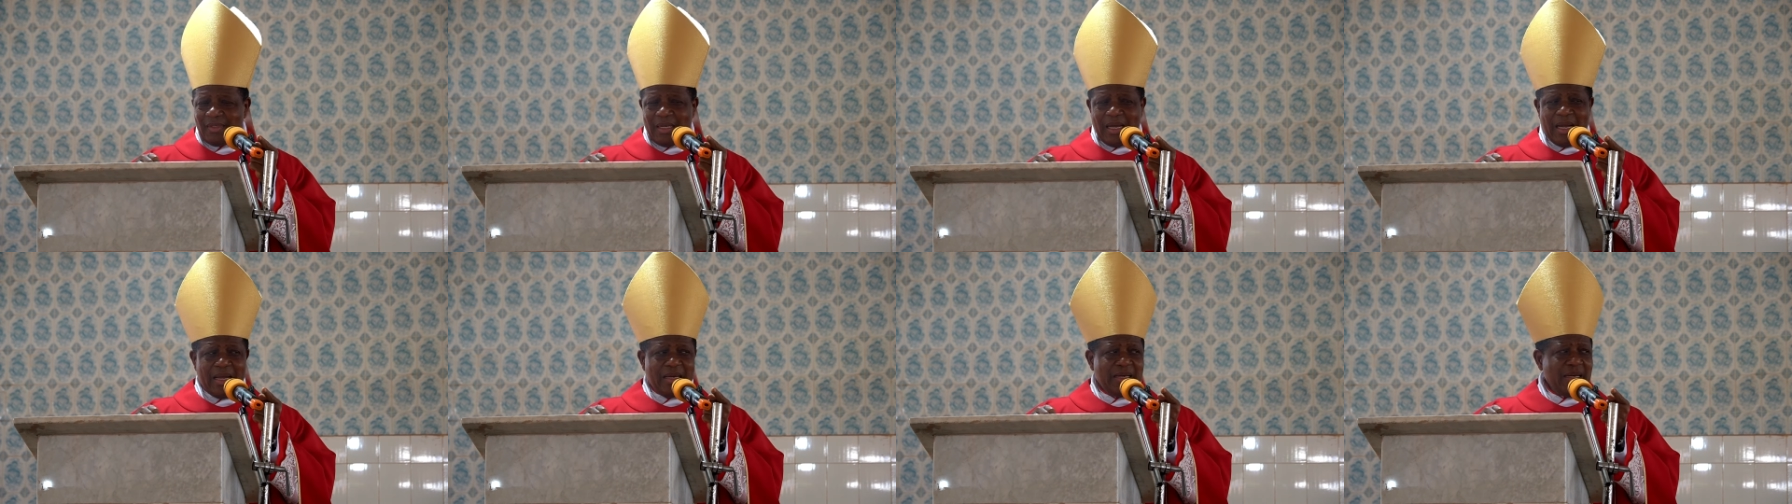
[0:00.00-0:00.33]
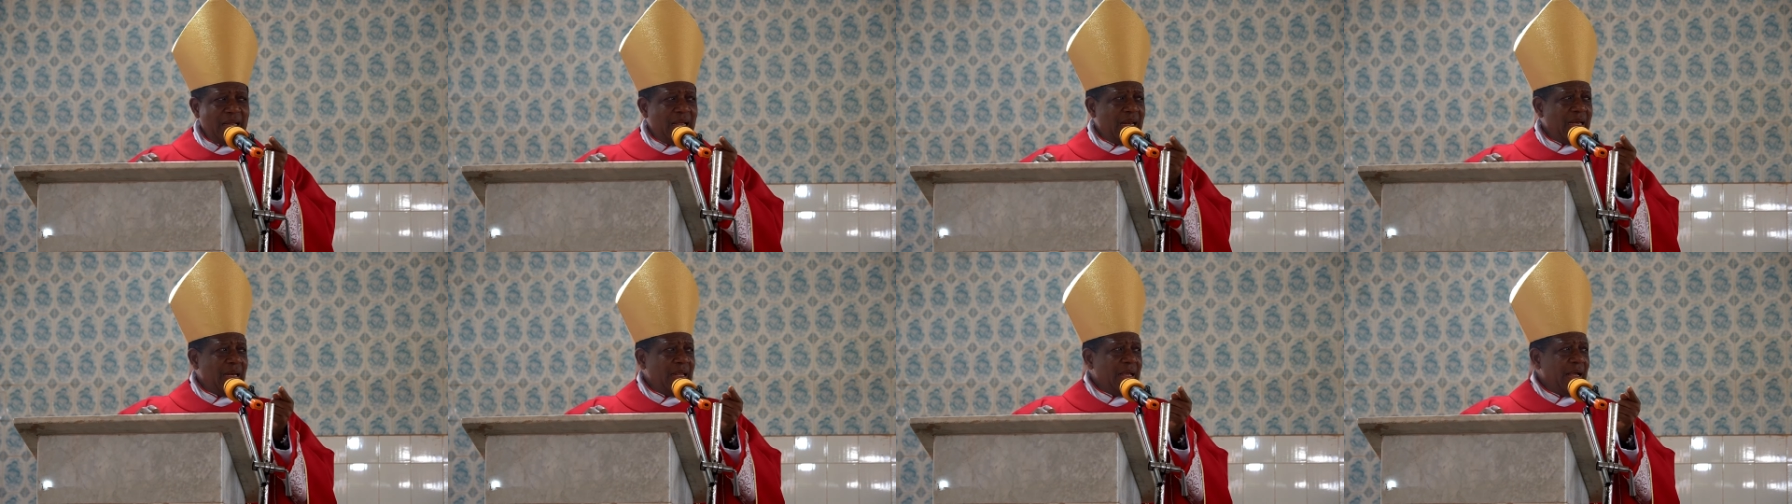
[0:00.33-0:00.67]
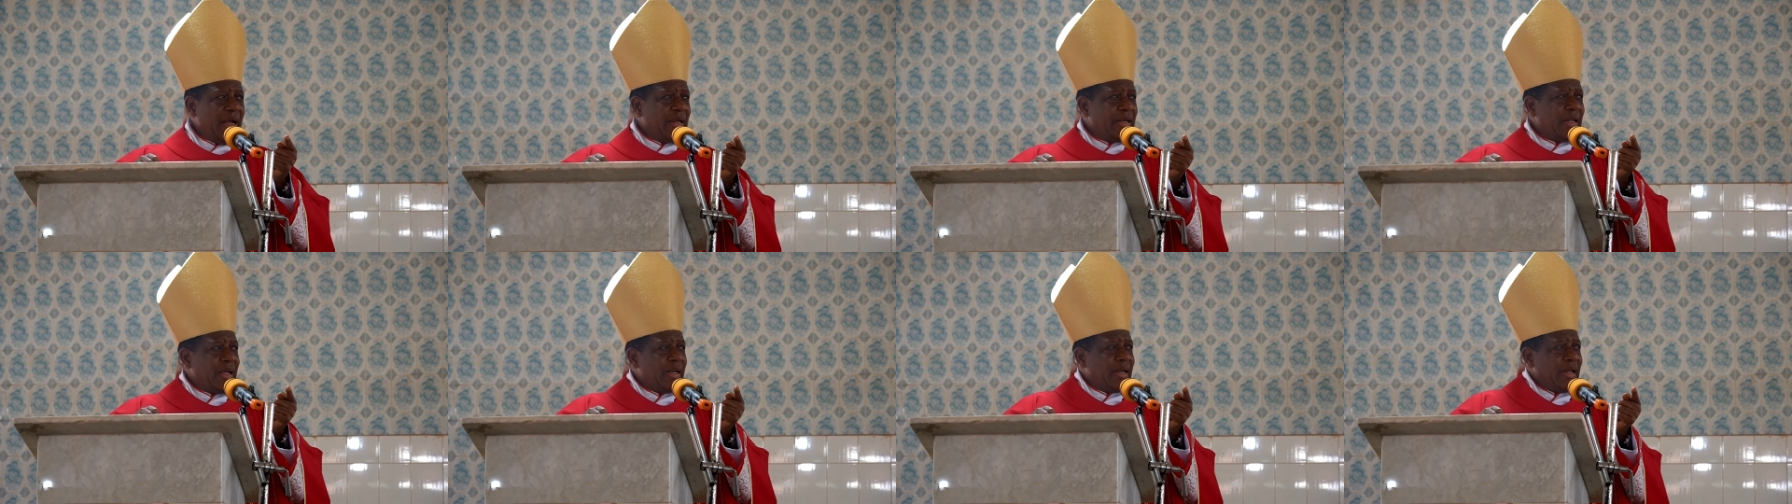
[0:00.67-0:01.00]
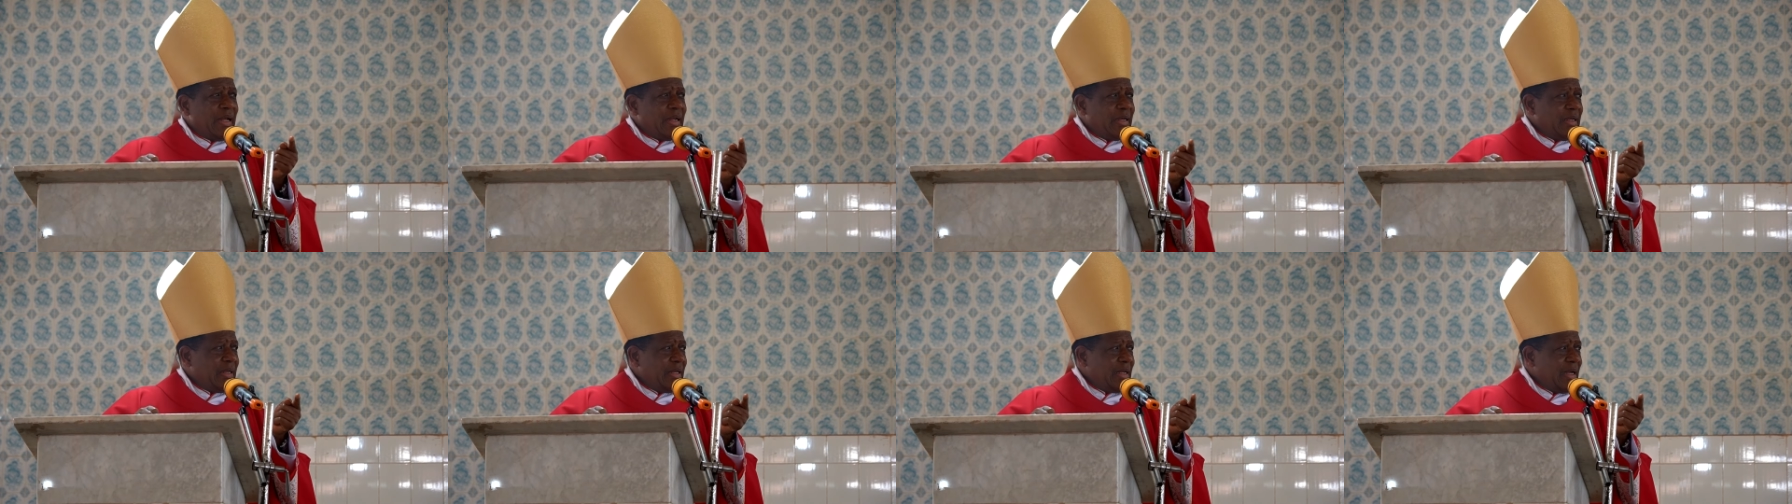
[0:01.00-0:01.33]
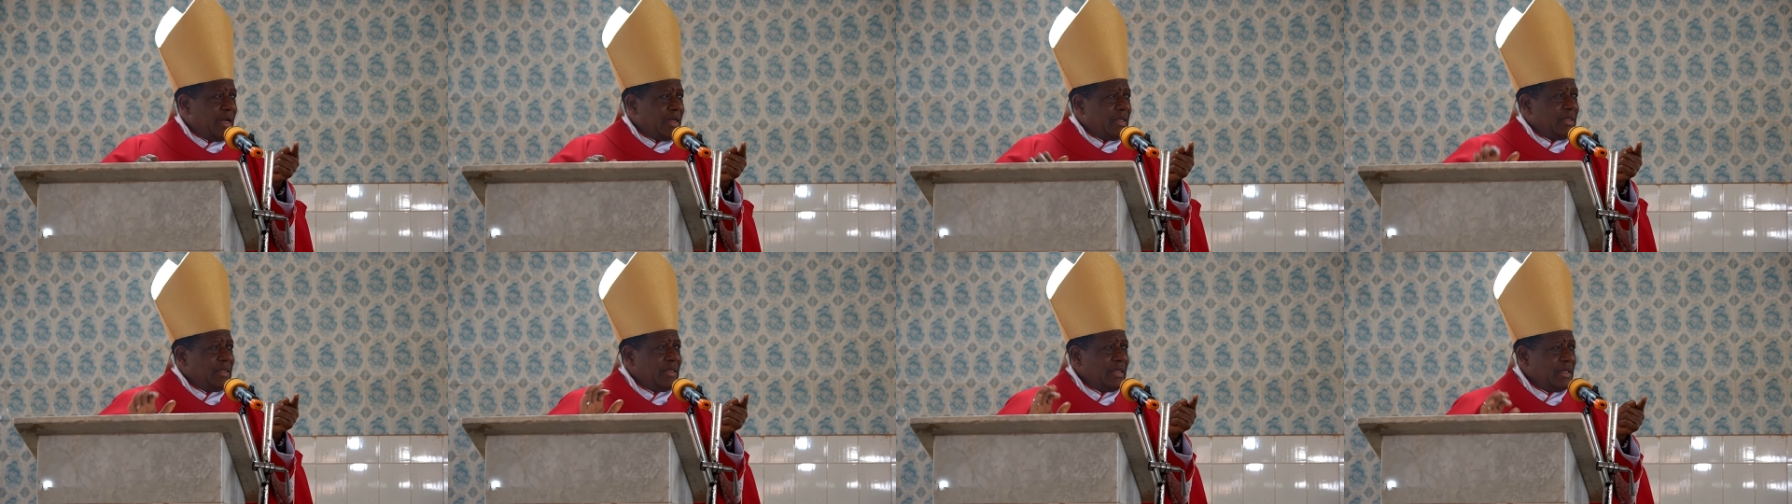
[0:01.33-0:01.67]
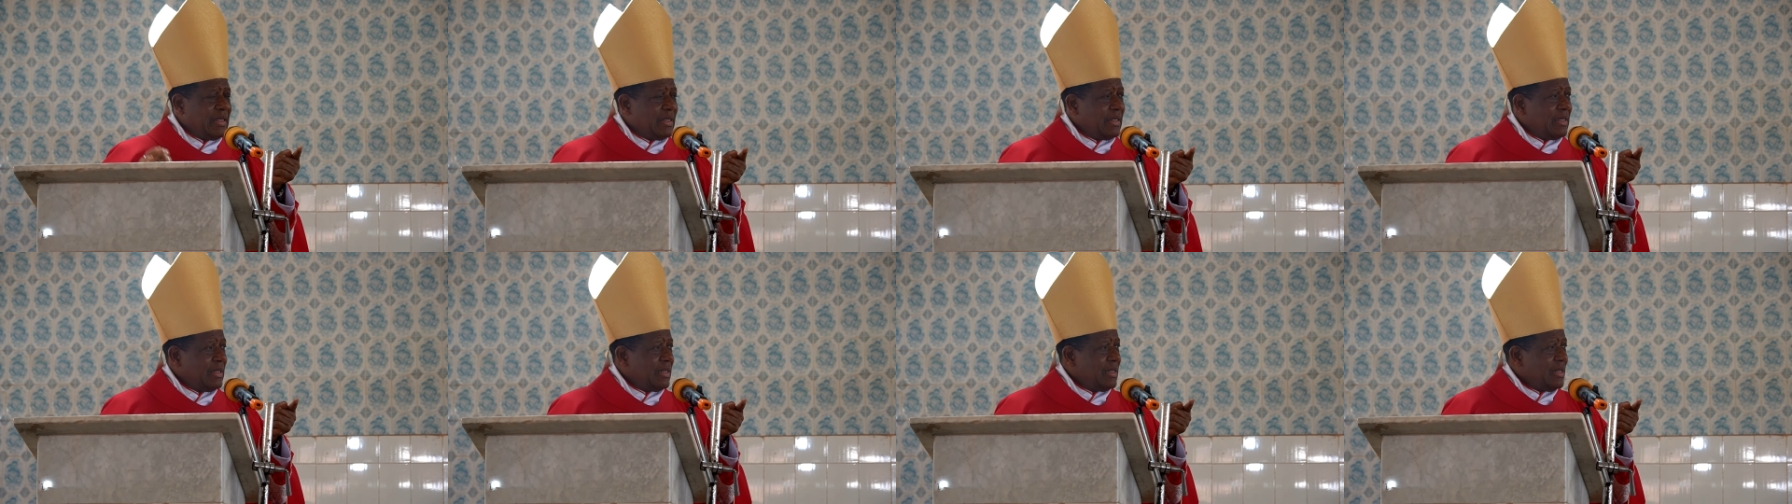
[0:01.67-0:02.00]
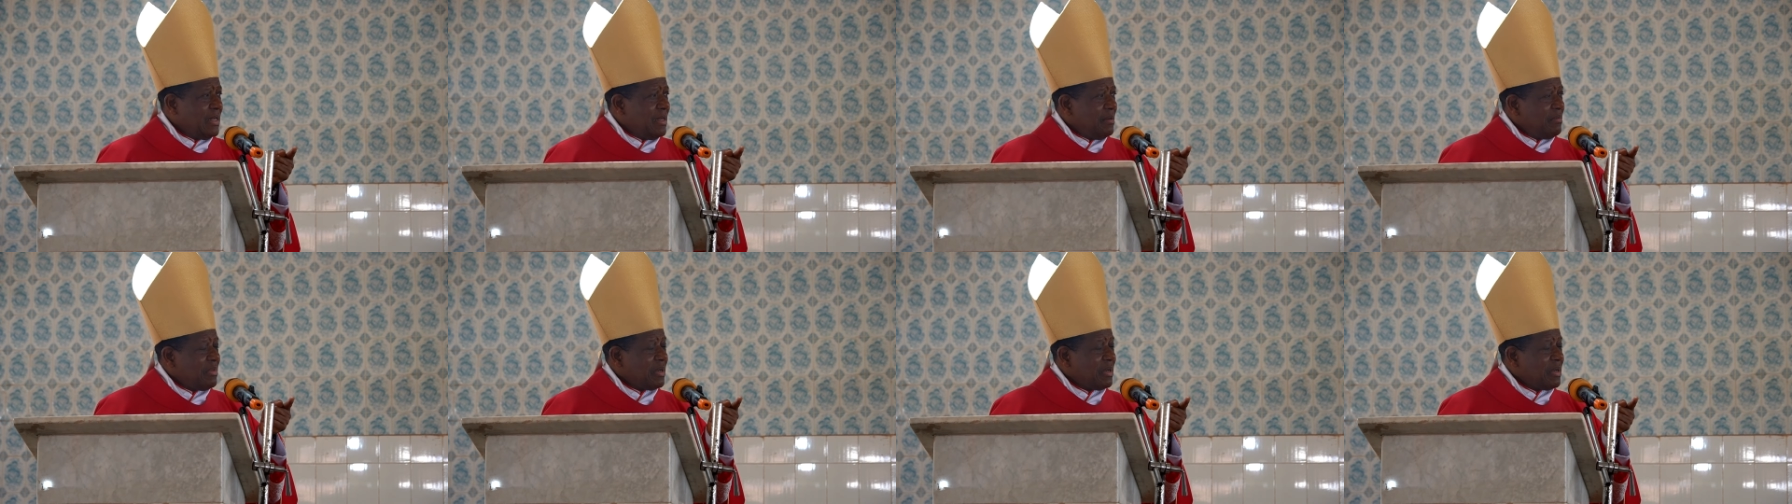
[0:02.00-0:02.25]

I nearly had an idea,